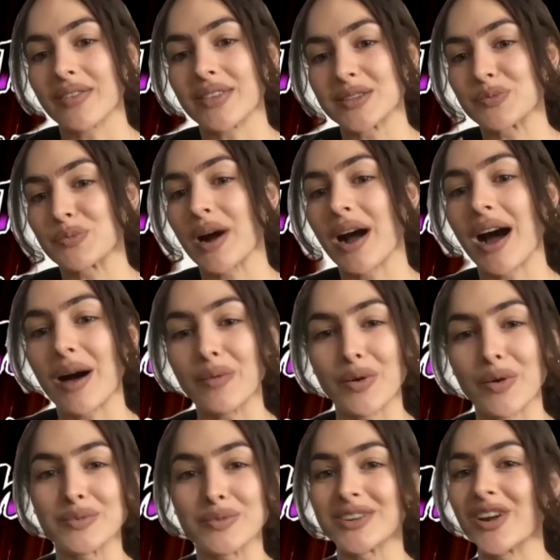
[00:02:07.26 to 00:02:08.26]

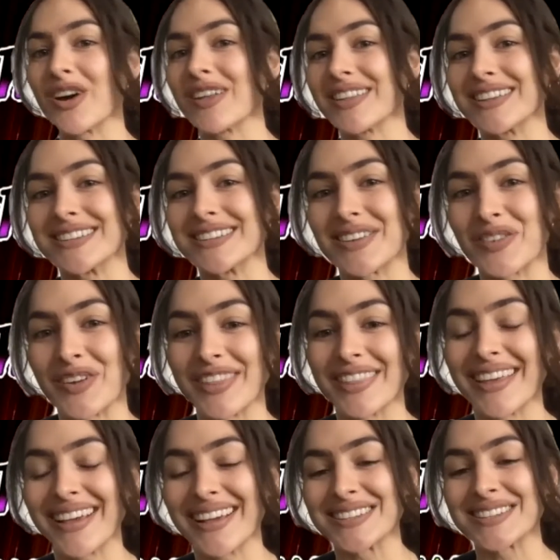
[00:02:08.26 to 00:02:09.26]
problems and all these different
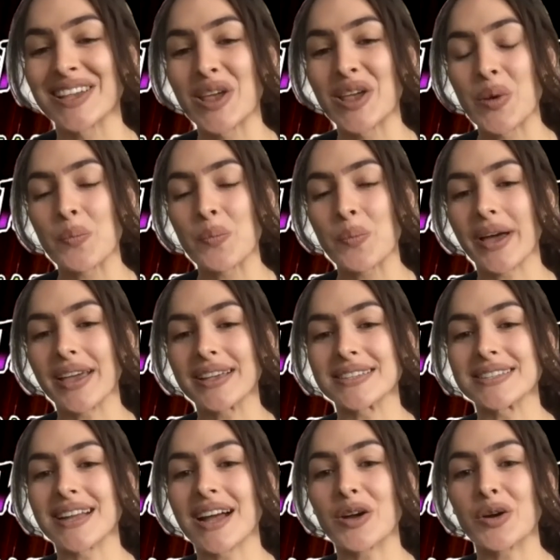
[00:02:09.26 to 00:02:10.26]
things, but it's
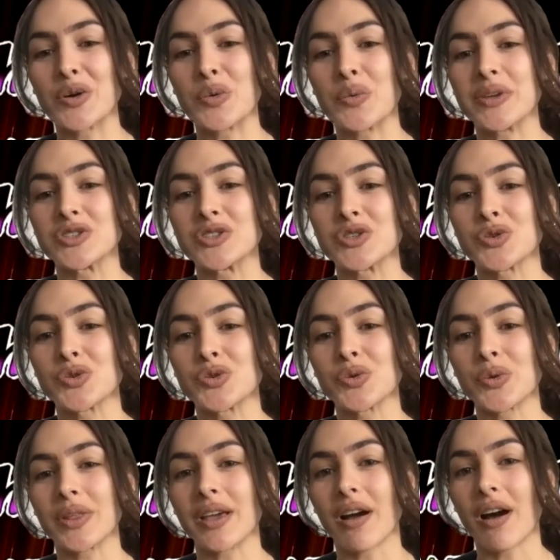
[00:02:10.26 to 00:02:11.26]
not who we
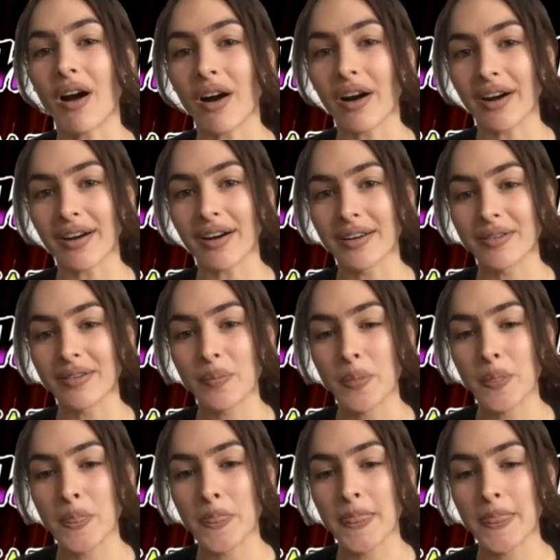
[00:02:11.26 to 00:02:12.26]
truly are.
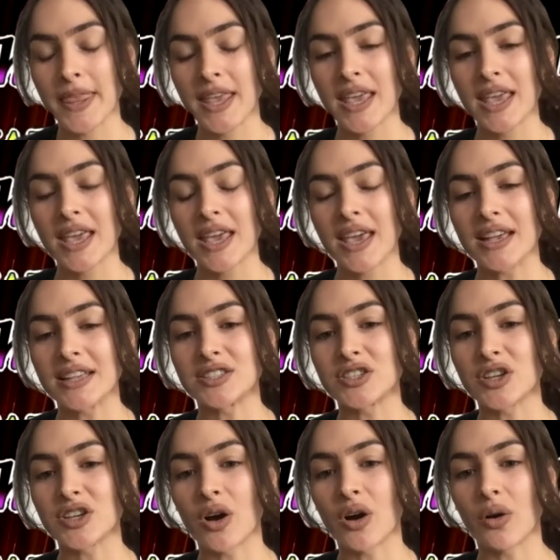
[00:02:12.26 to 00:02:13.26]
And
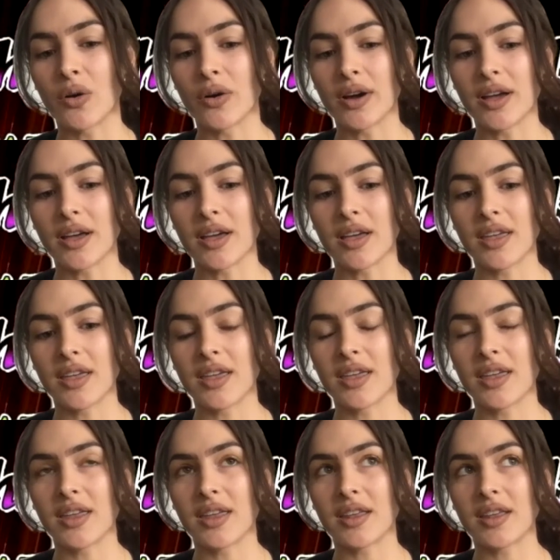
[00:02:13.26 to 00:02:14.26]
so,
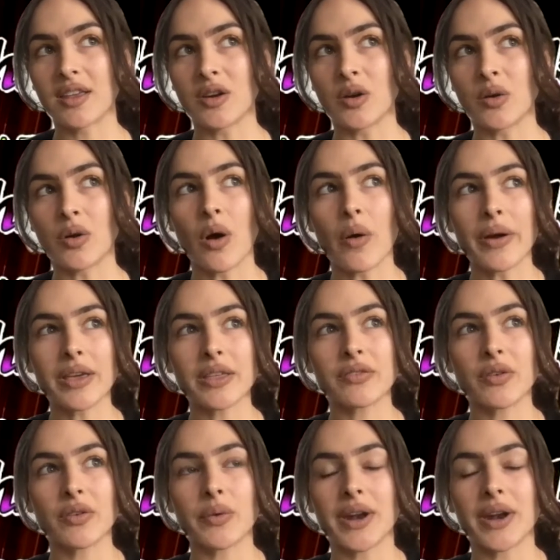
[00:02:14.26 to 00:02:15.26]
going
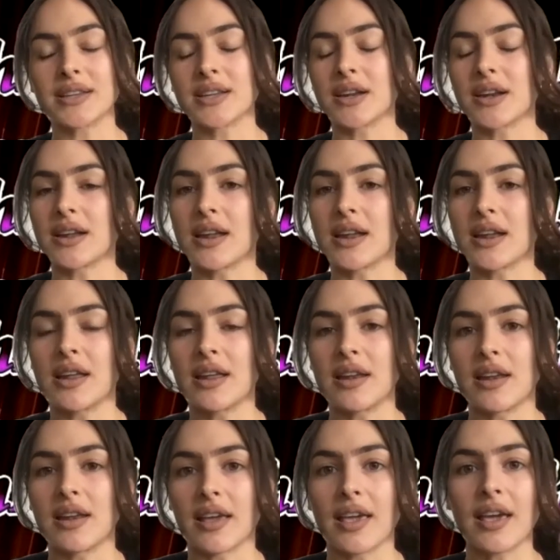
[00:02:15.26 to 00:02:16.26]
through what I did in a
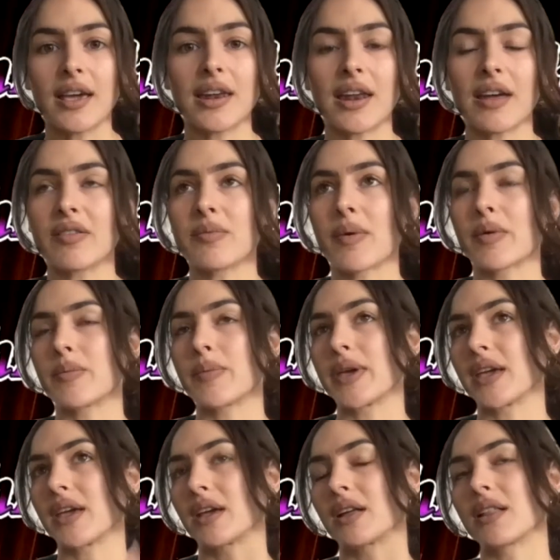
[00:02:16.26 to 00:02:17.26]
kid, I remember being
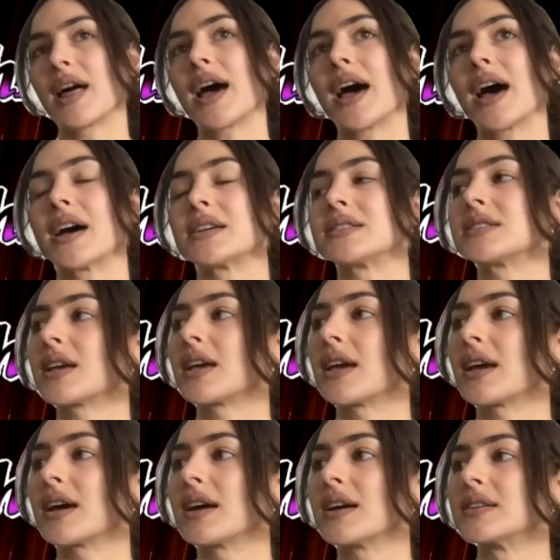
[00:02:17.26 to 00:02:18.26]
in class,
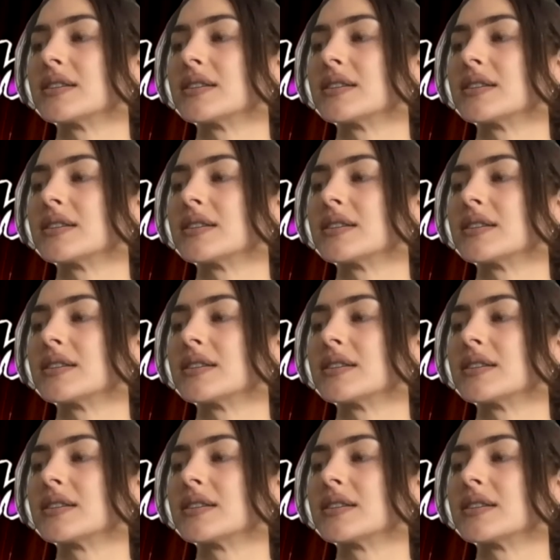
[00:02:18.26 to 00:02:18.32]
and